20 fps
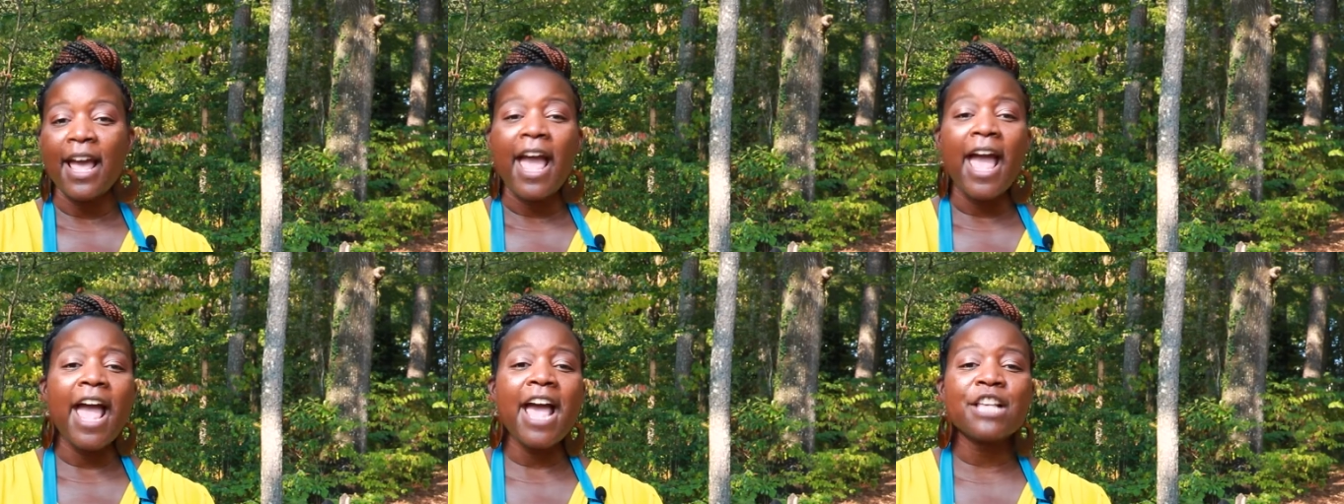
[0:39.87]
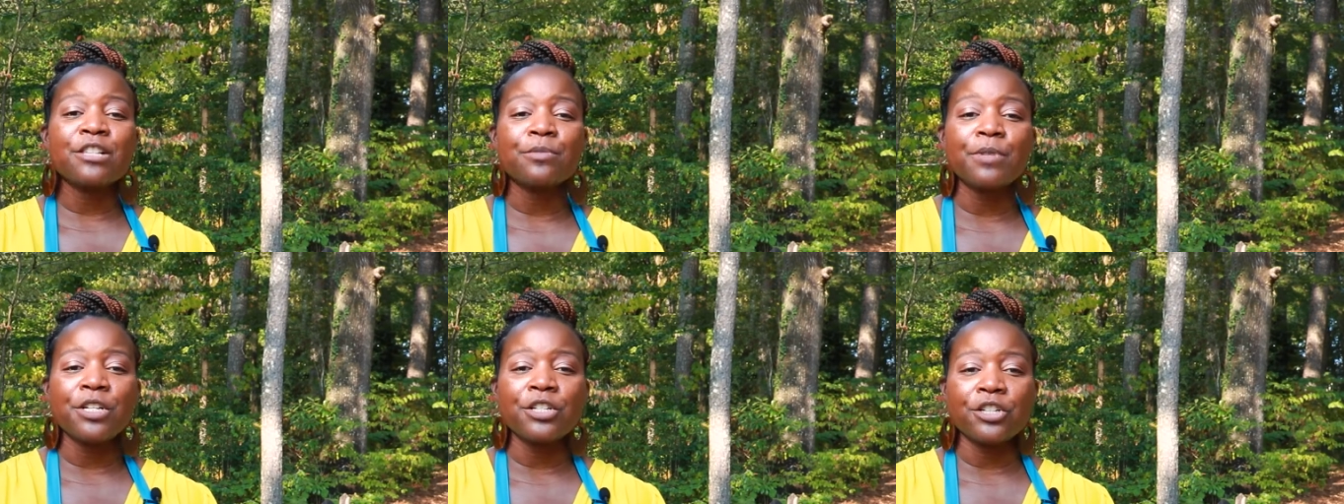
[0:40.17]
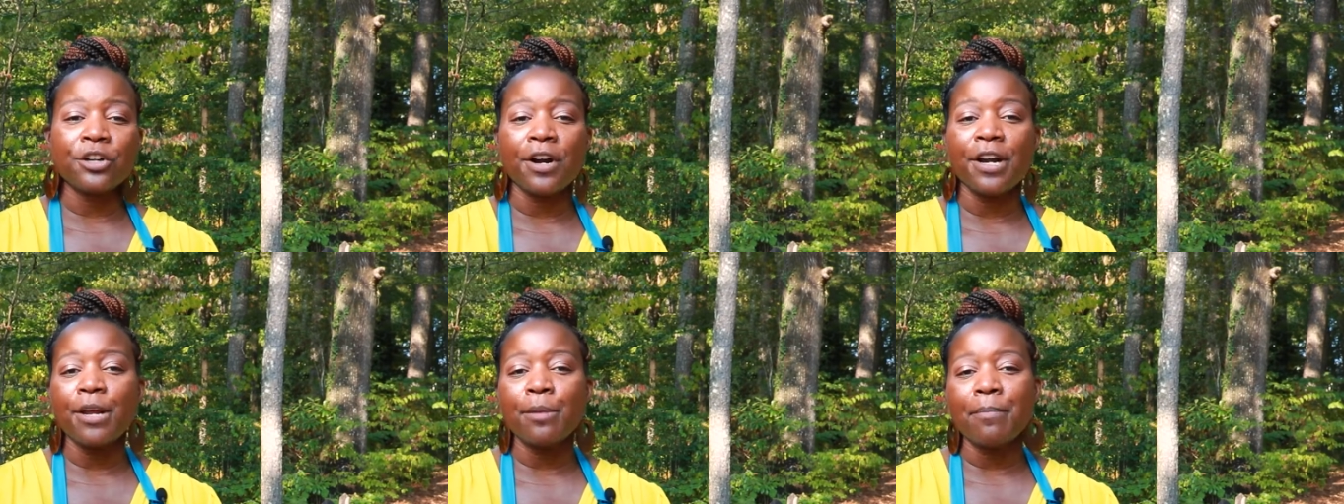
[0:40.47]
as we
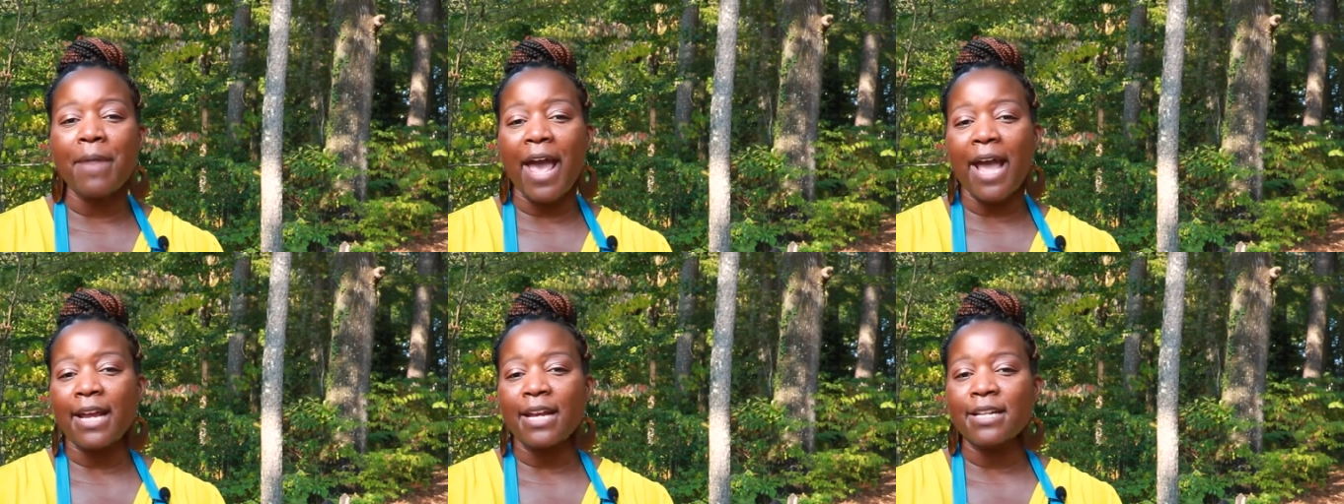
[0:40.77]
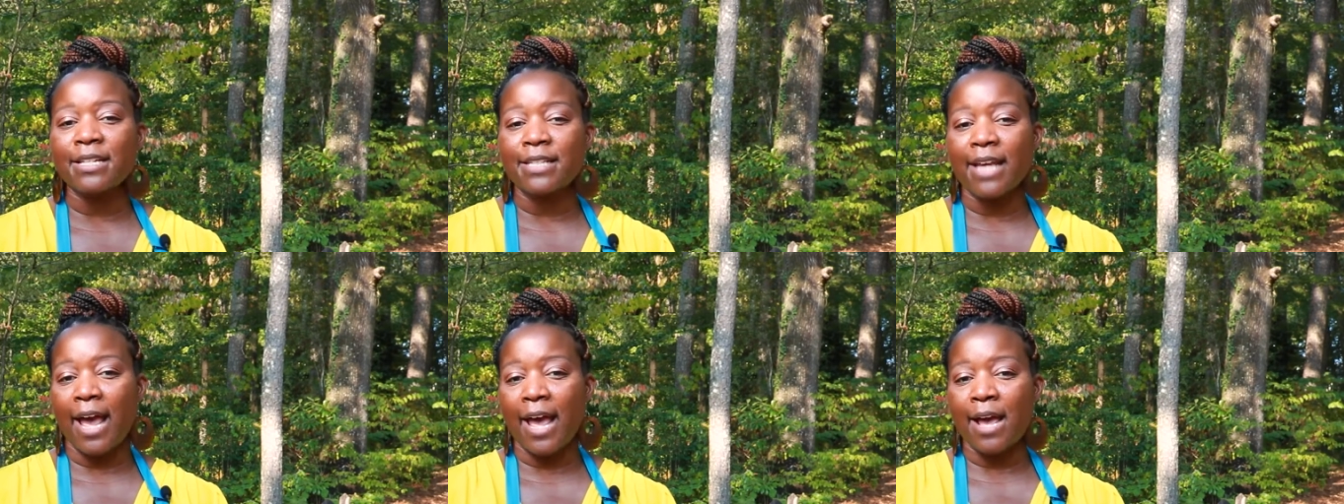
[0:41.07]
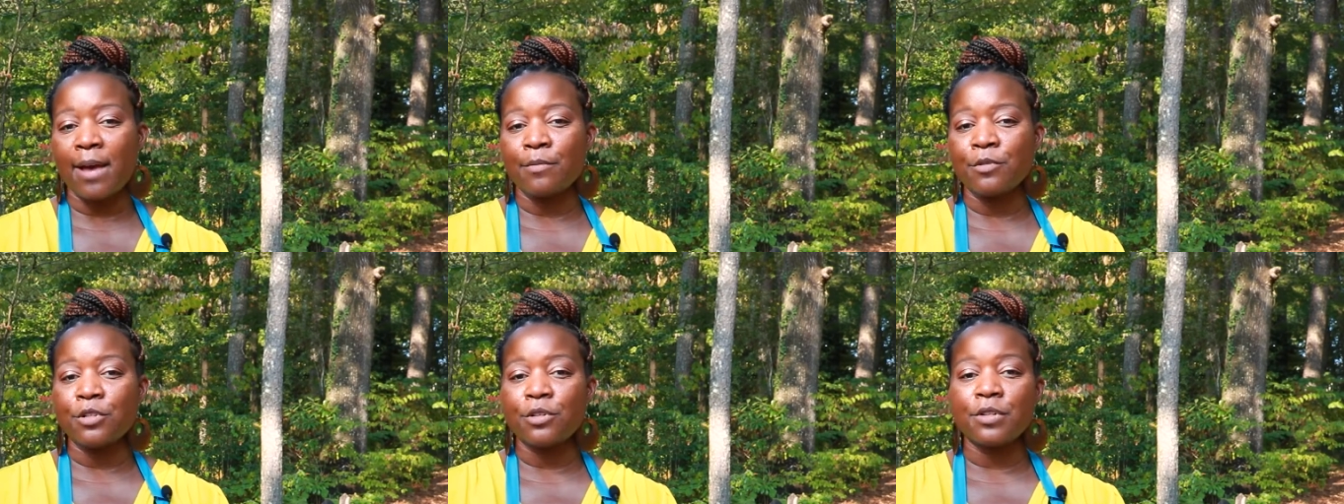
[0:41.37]
journey back in
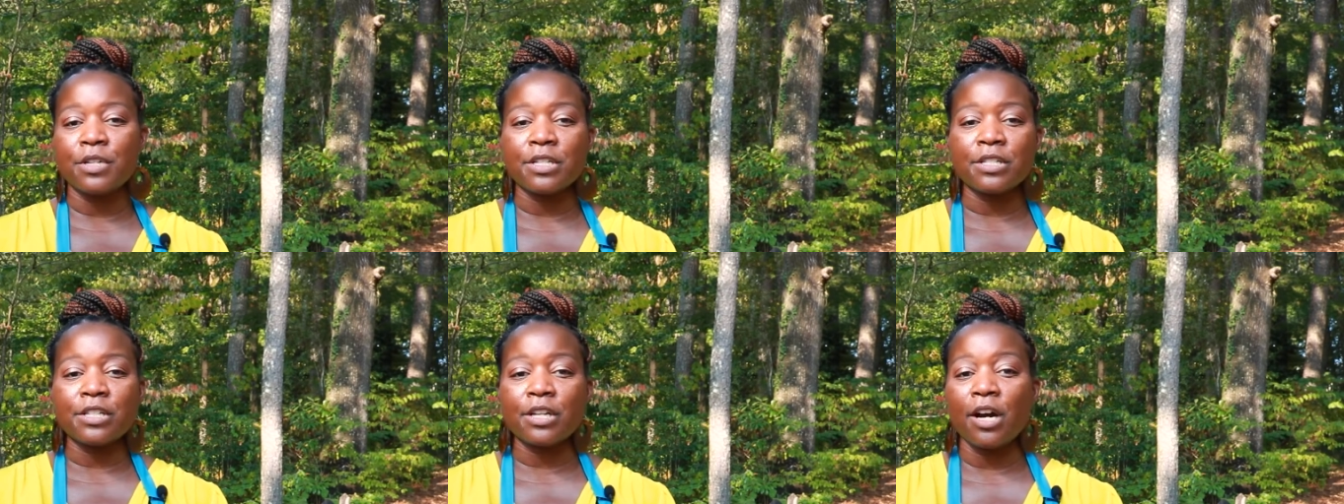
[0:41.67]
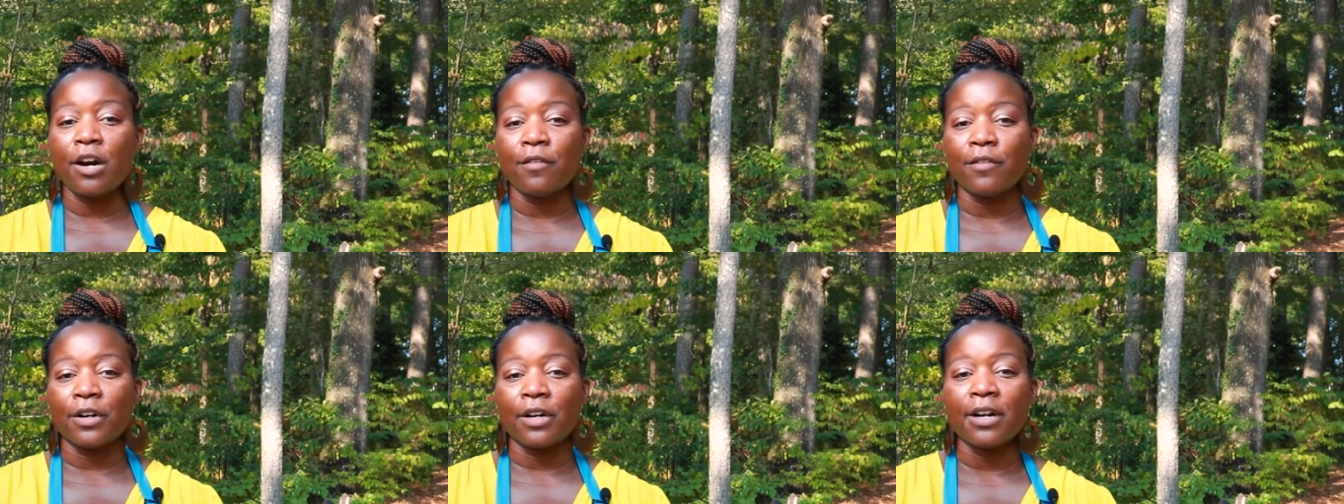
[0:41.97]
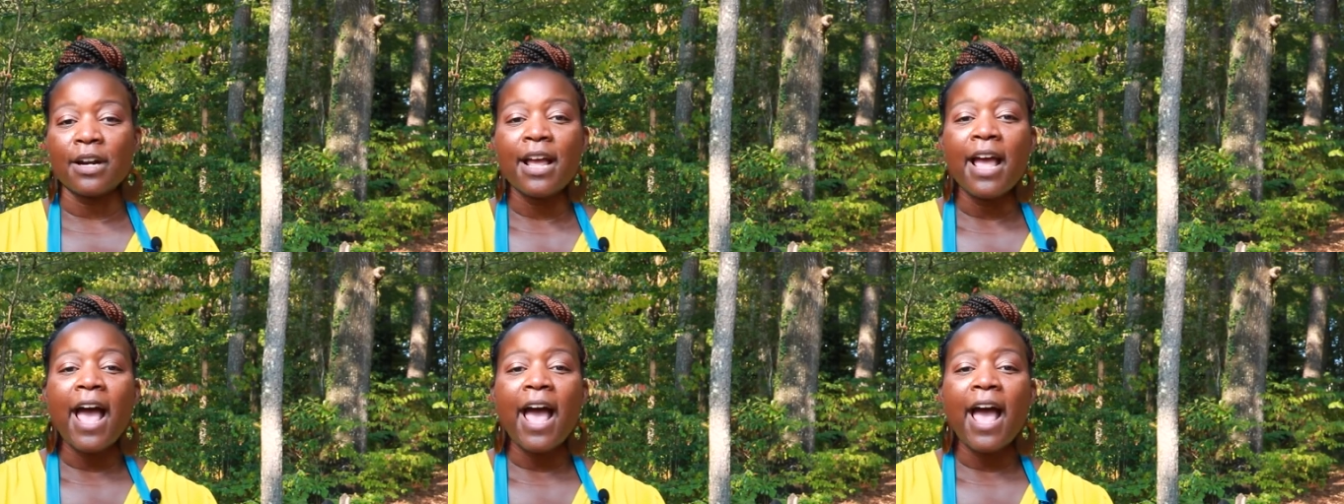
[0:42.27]
time to discover